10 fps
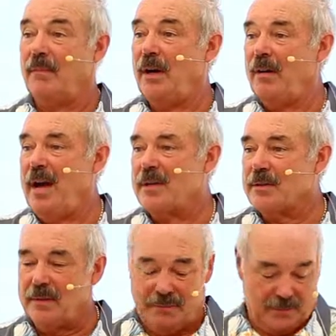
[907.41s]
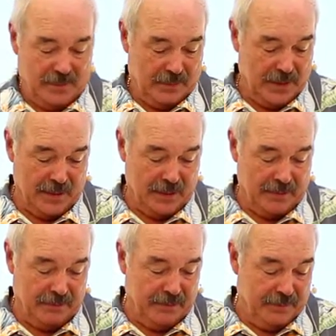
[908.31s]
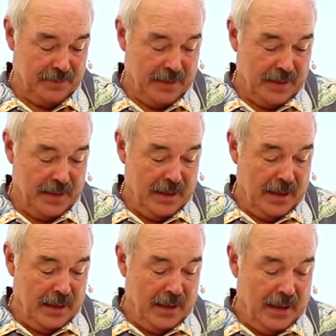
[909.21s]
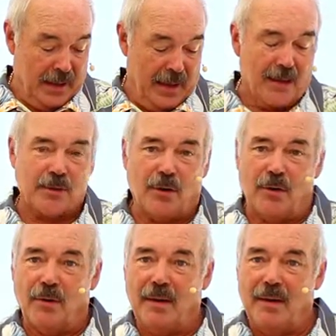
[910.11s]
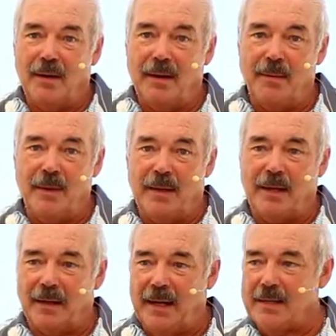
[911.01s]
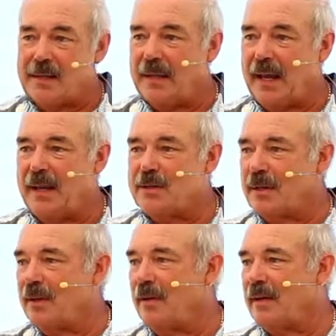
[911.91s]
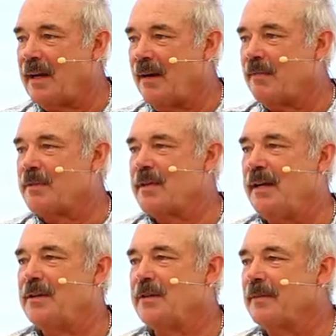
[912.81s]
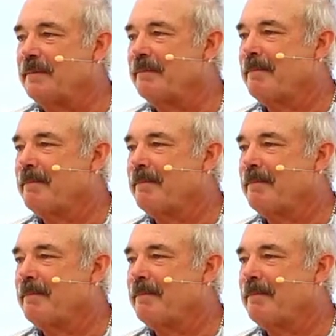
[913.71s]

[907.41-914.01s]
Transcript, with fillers: Why do you ask? Um, so immediately he's engaging her in conversation.